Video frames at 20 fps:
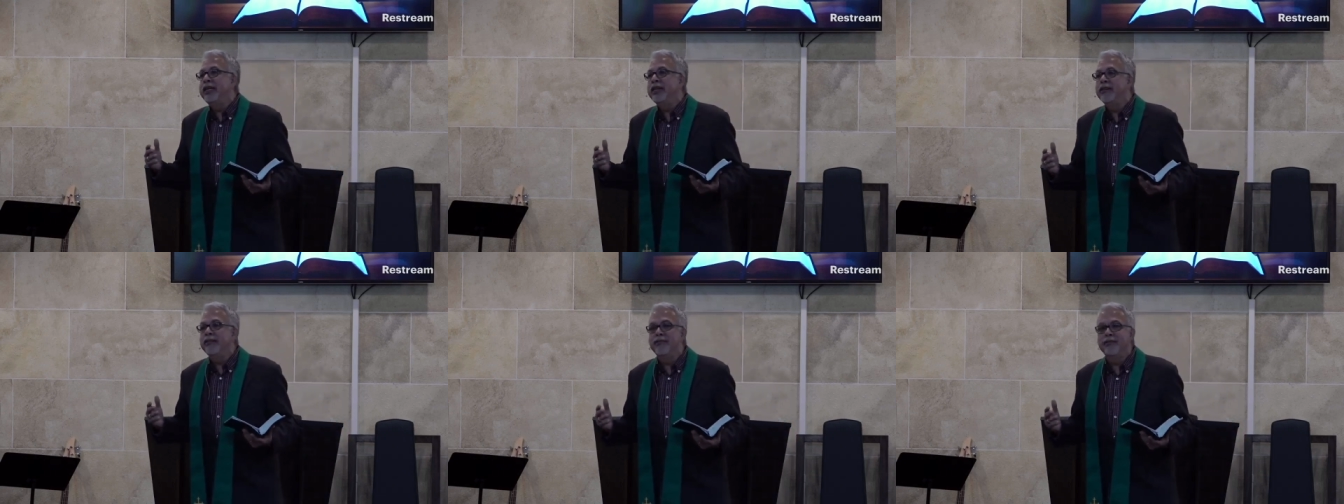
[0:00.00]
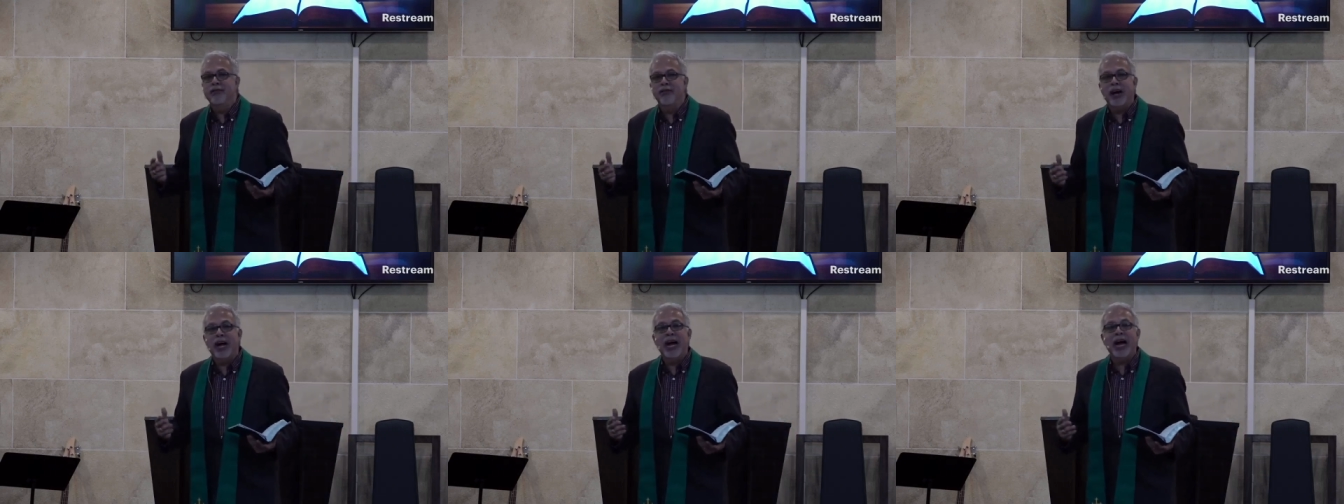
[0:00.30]

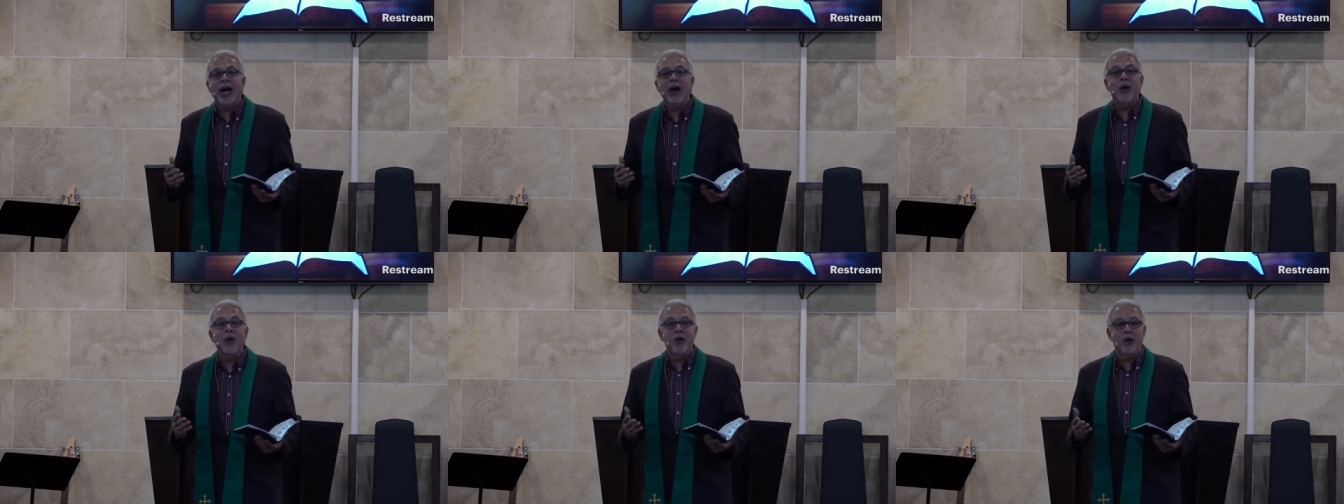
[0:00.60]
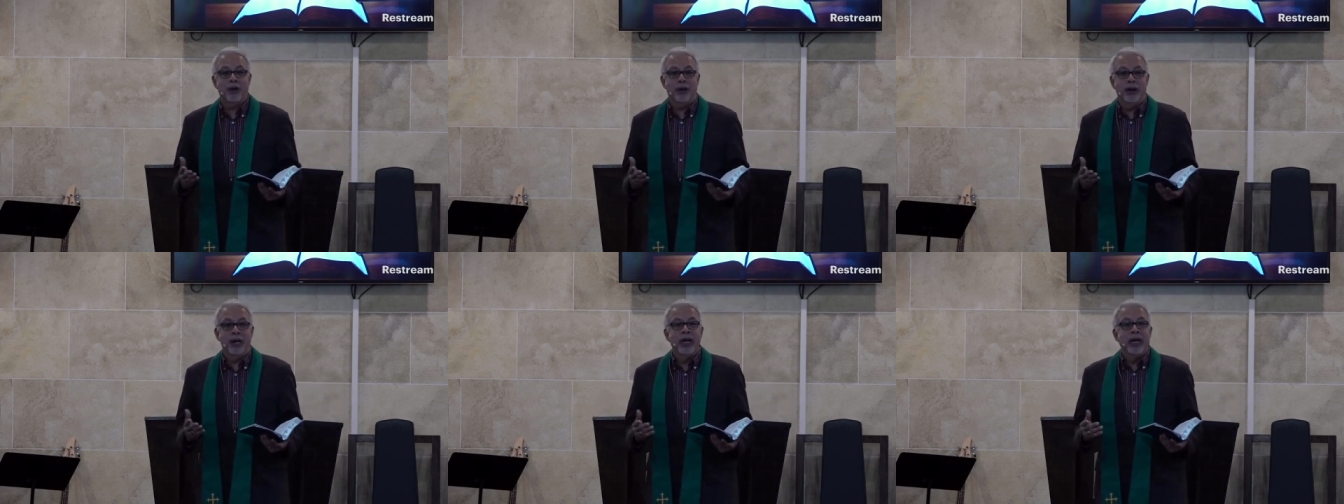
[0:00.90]

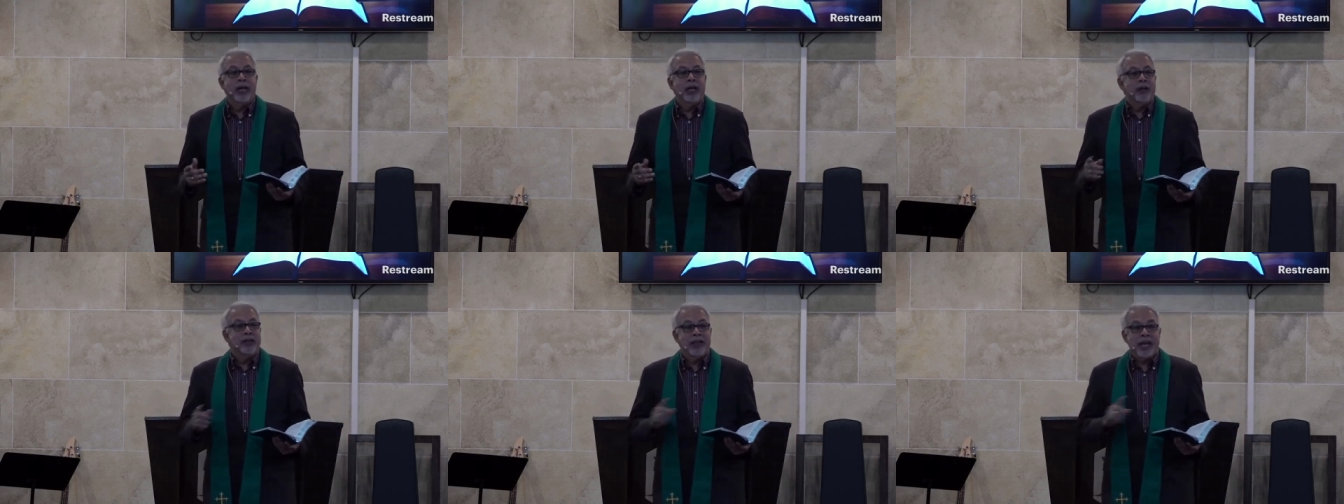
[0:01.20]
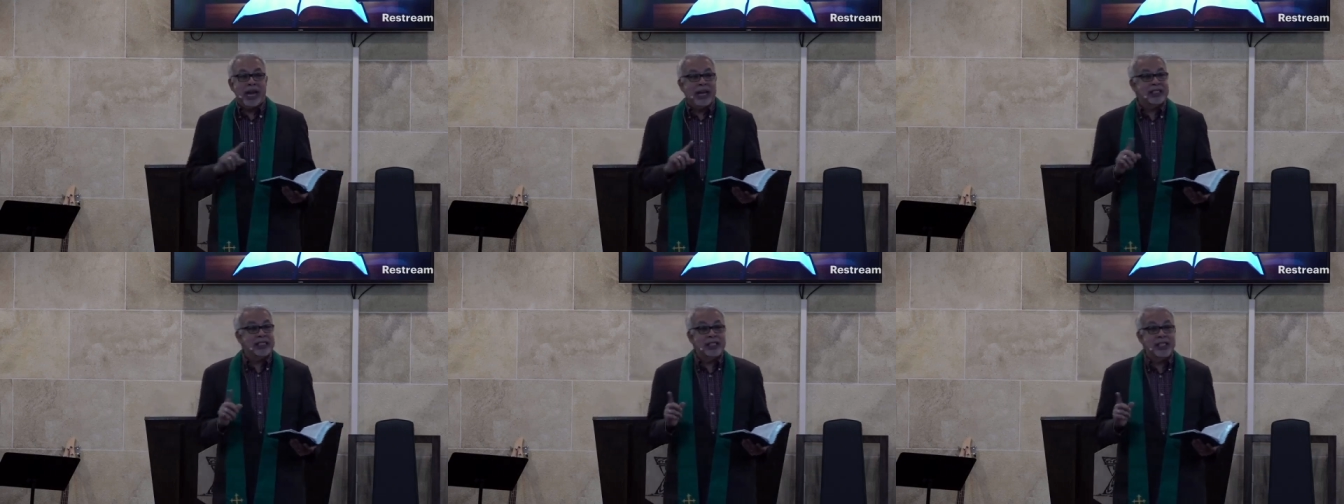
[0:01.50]
devour.
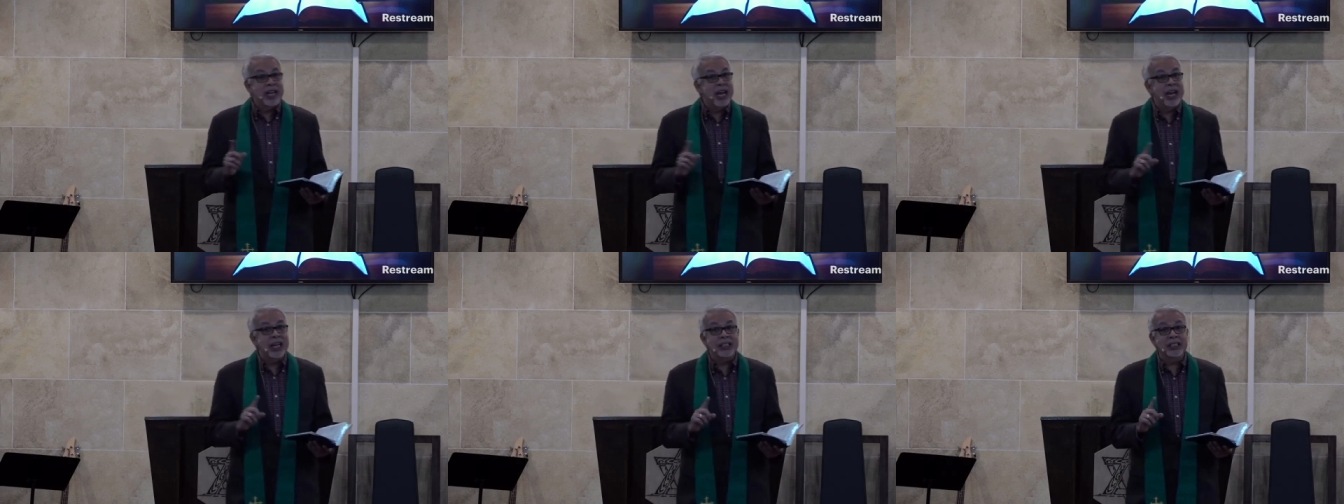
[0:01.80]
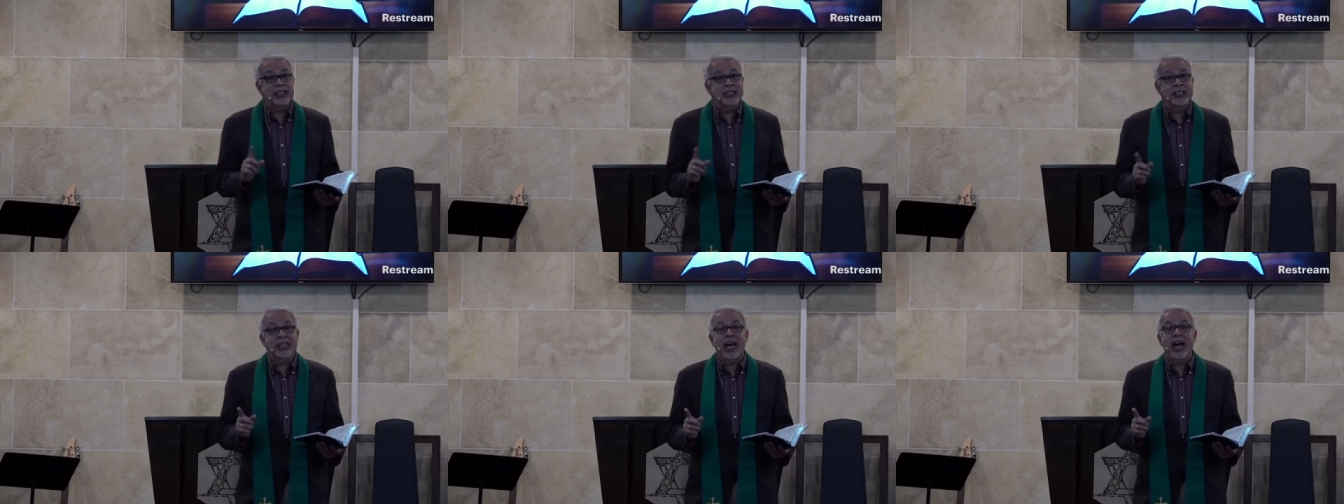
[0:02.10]
That's
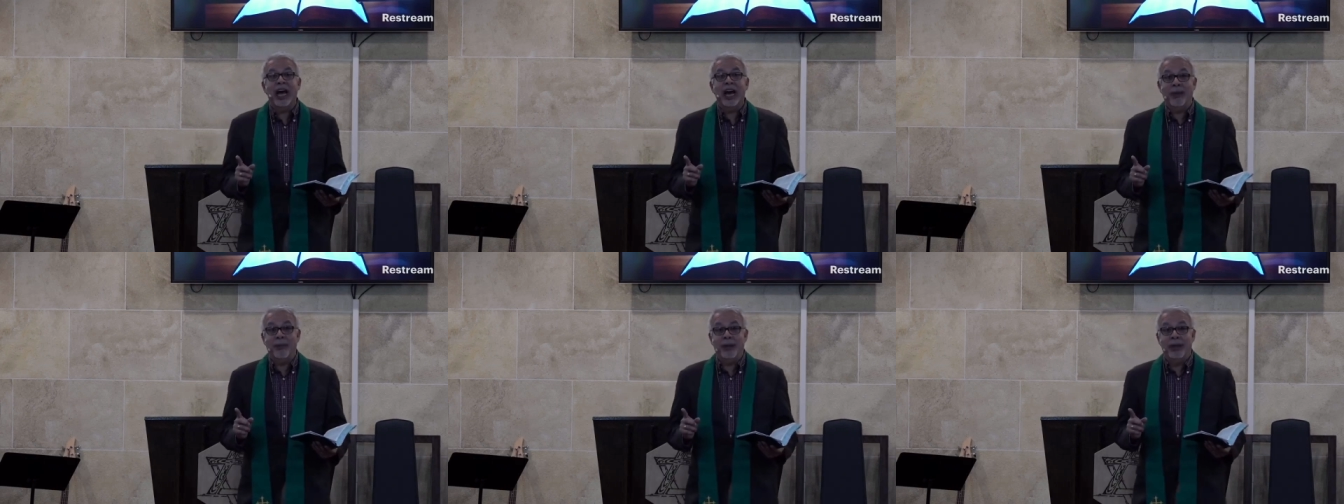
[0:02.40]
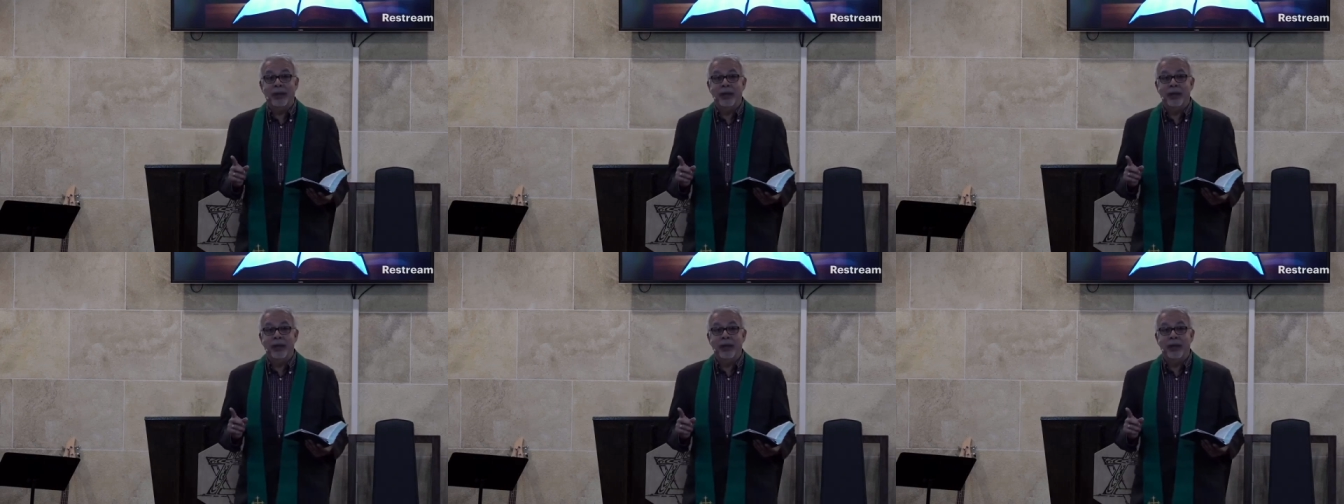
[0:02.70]
nonstop.